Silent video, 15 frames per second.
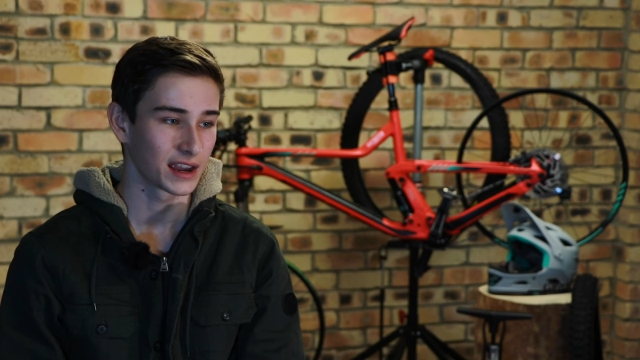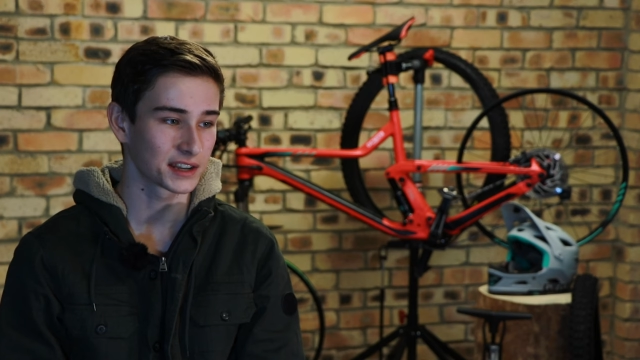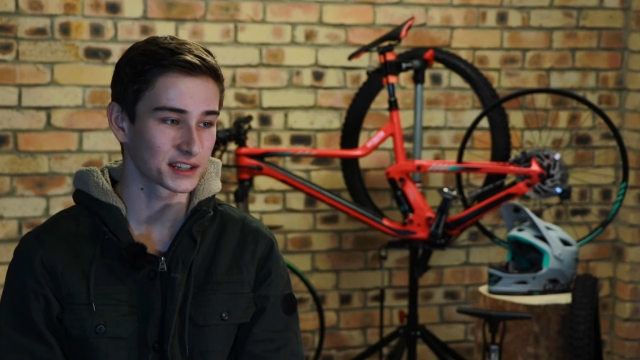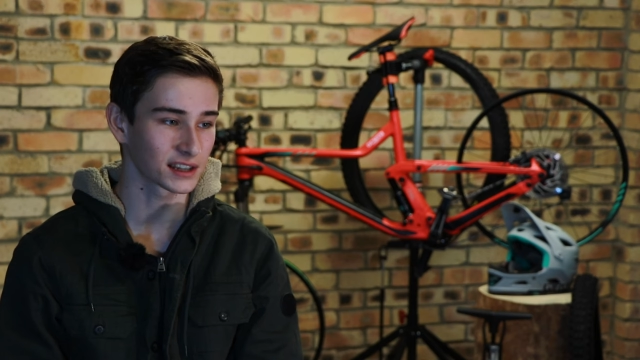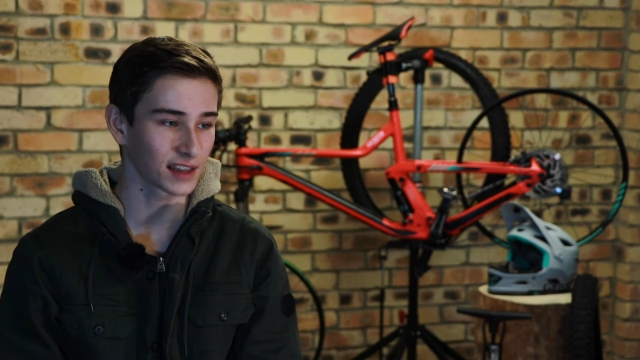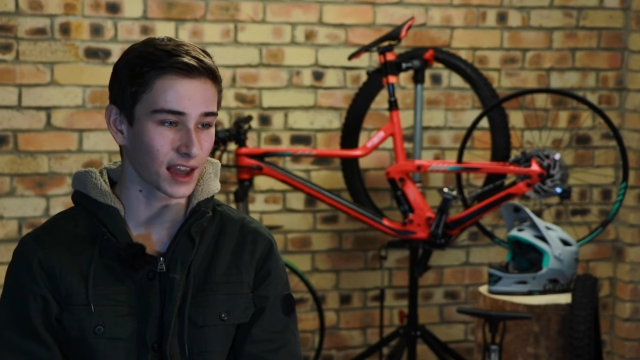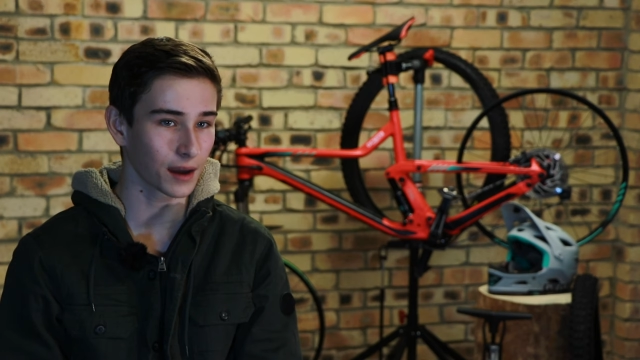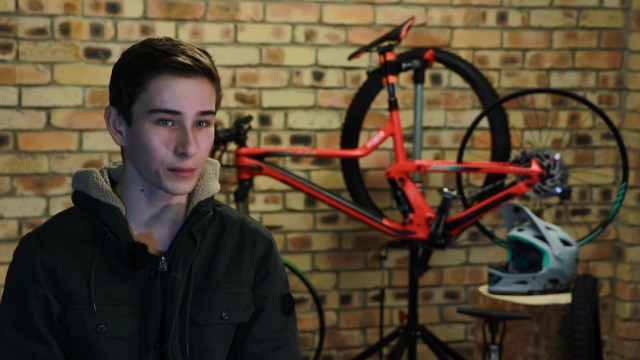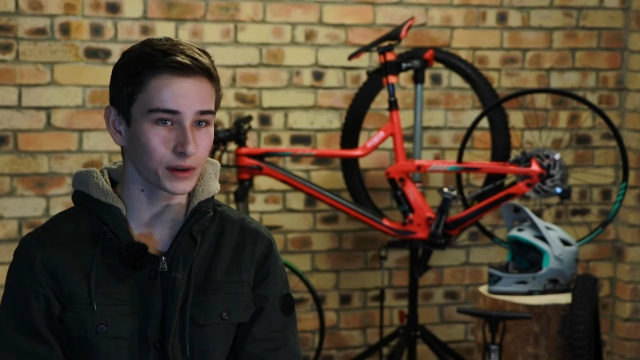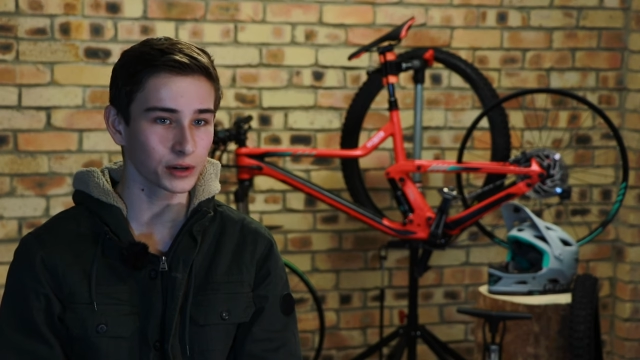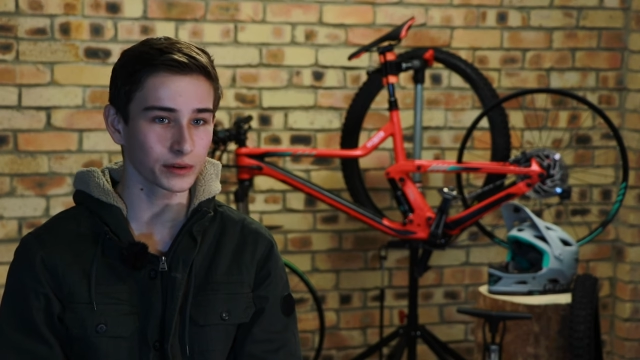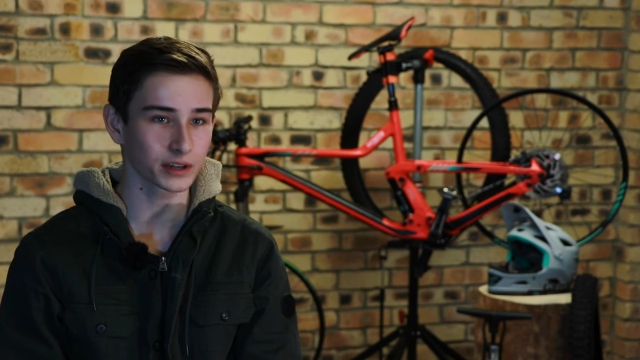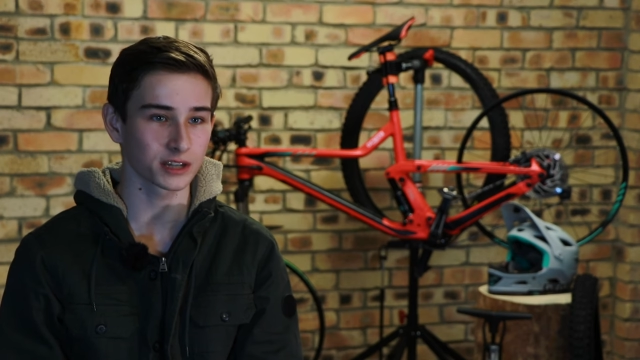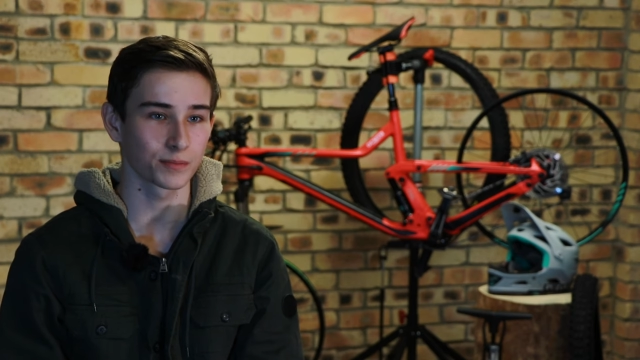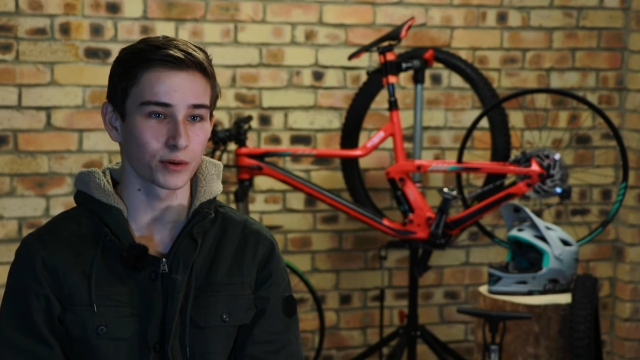It's allowed me
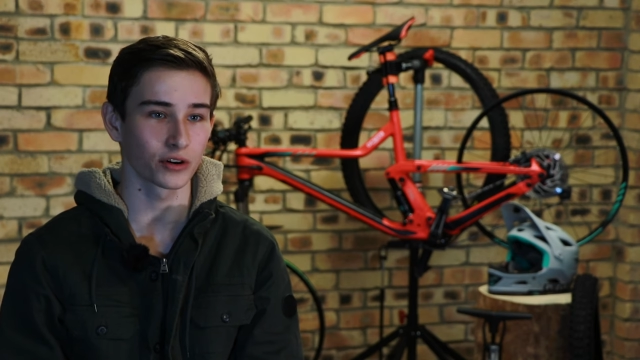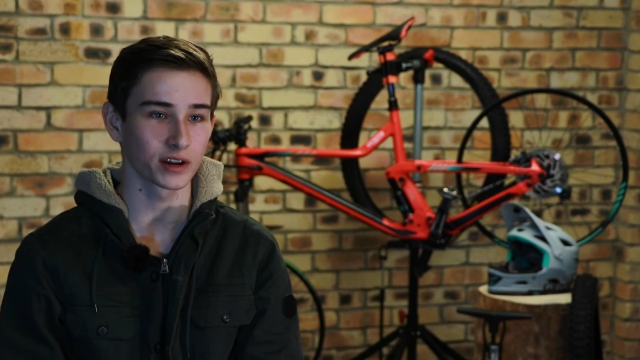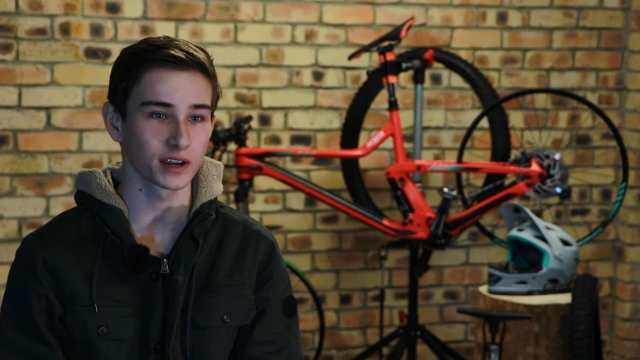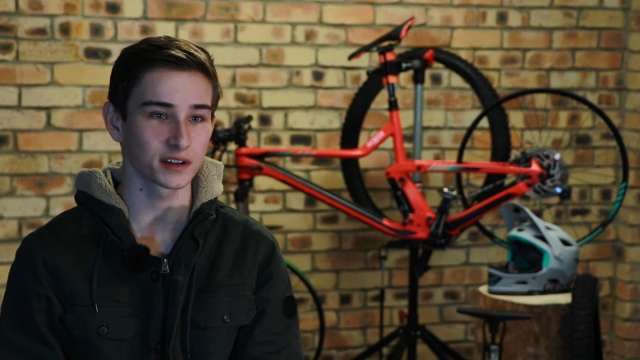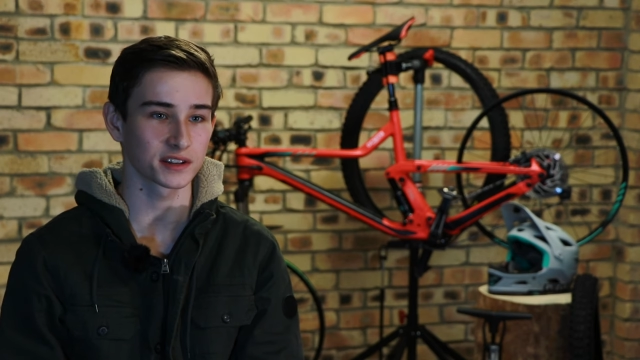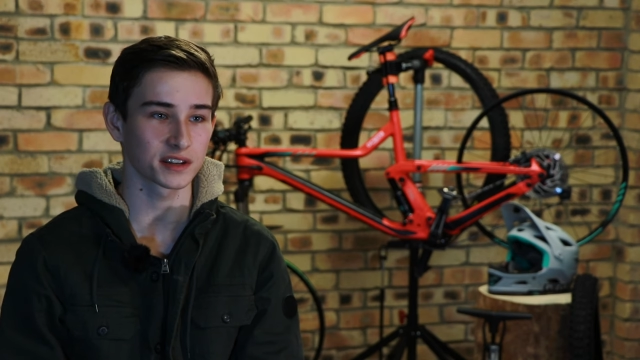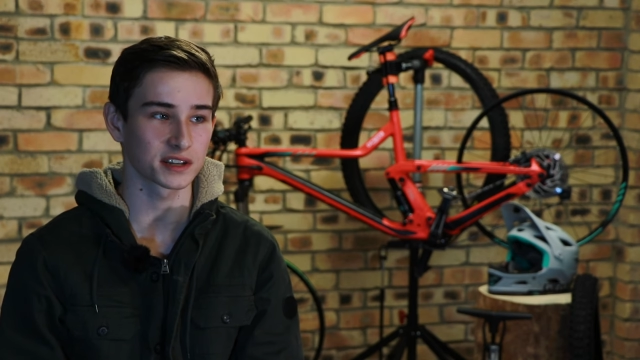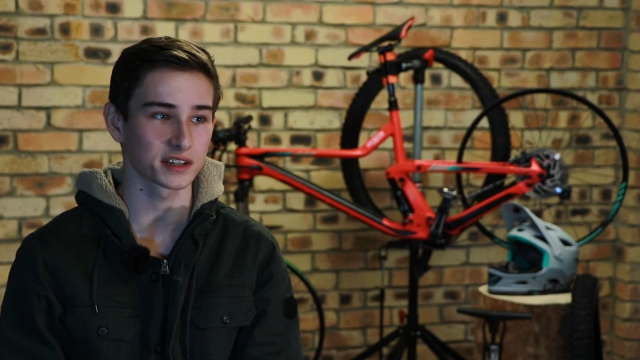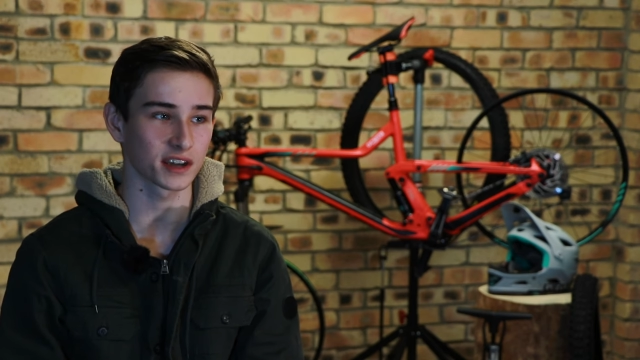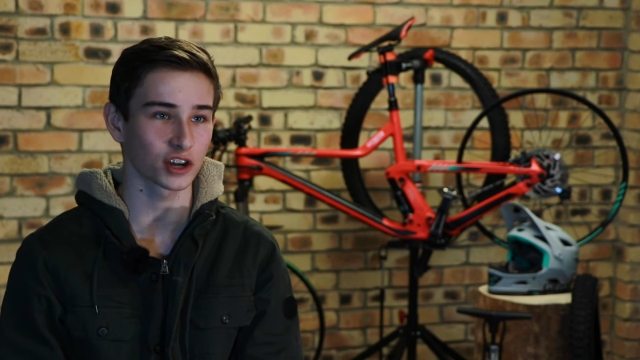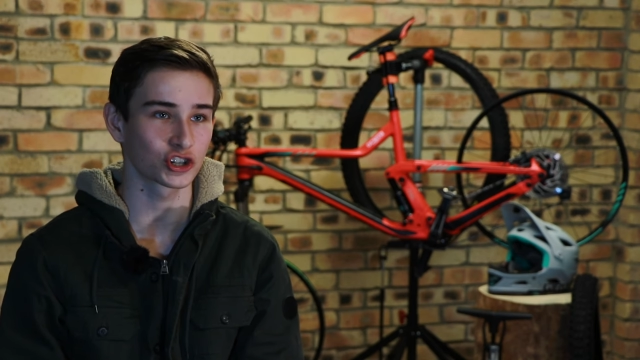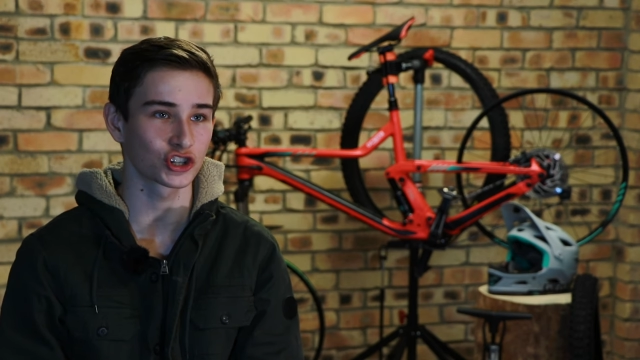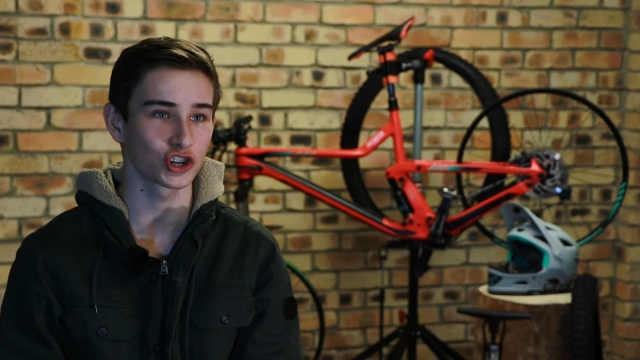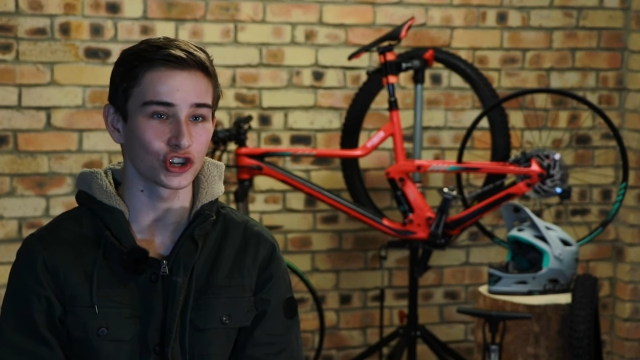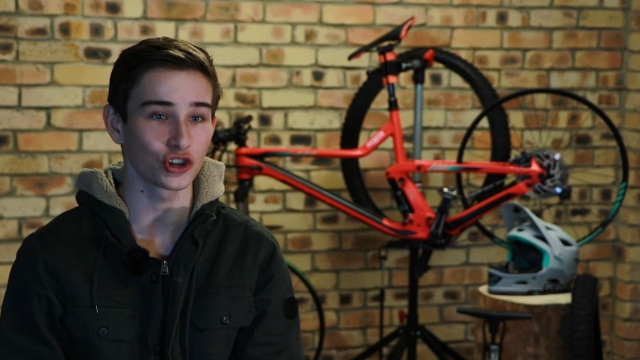to experience such a